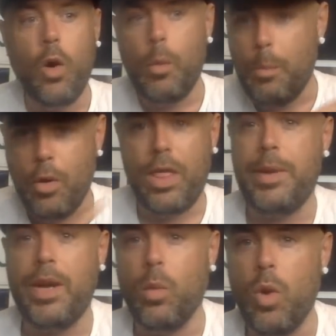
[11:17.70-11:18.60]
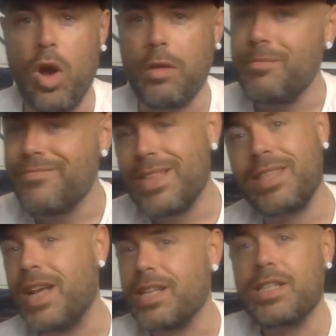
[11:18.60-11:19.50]
put them into one,
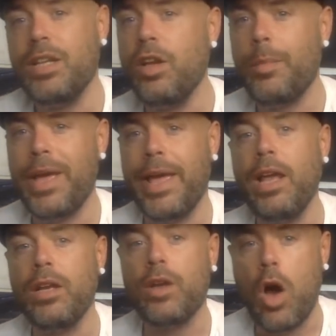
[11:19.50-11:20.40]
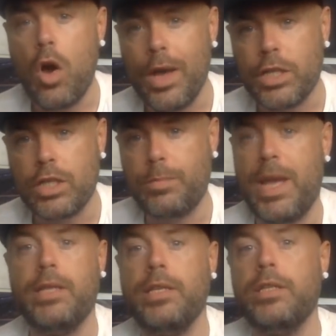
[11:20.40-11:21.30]
that's still not better. England are
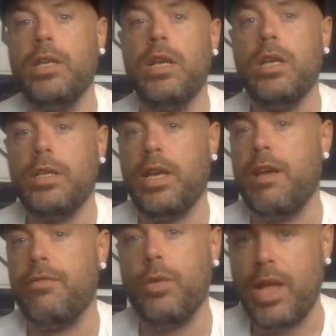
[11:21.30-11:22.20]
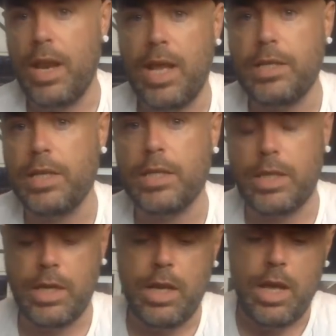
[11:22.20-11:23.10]
expected to get through that last
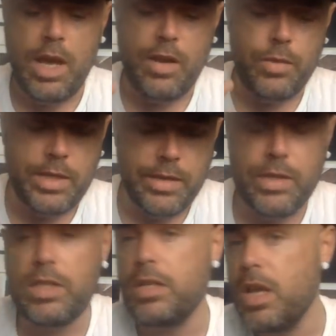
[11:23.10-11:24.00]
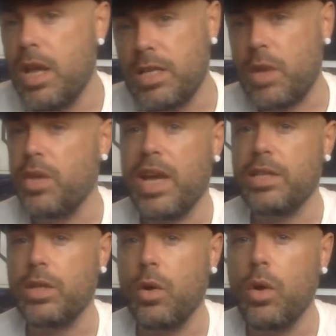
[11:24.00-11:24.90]
16. And if it didn't, Southgate
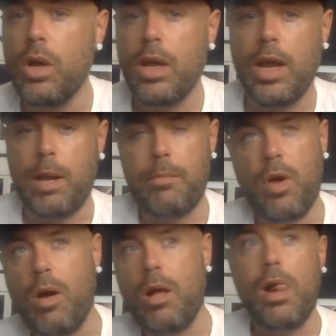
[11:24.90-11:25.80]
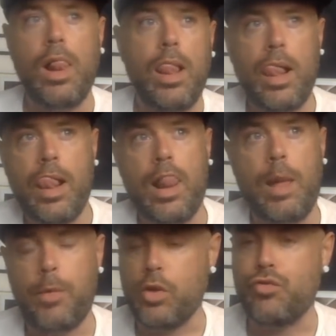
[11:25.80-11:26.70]
has to go. And I'm
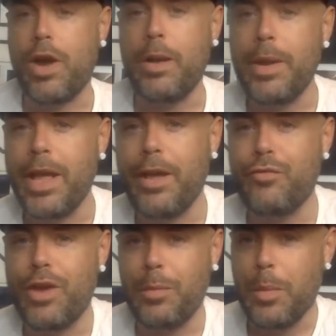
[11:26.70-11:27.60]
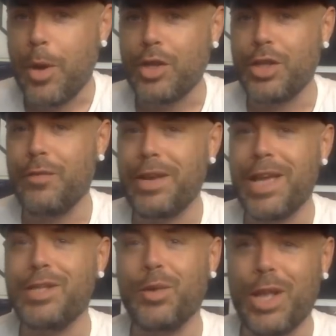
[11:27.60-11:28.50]
not trying to be negative, I'm trying to be positive
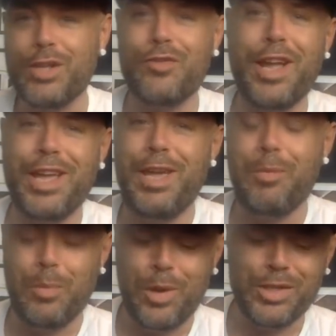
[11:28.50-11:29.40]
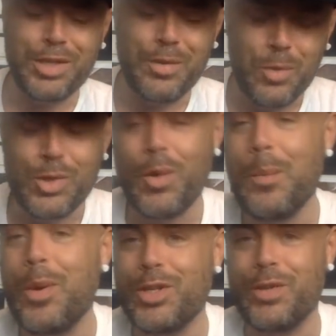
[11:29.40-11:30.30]
tonight, so let's try and keep it positive. We're
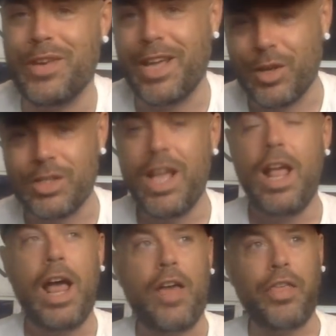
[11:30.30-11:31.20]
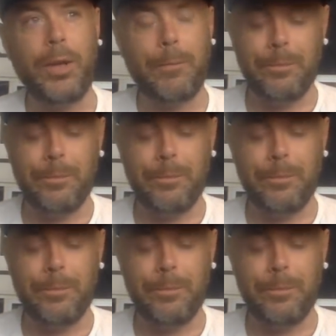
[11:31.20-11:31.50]
talking positive tonight, because I think,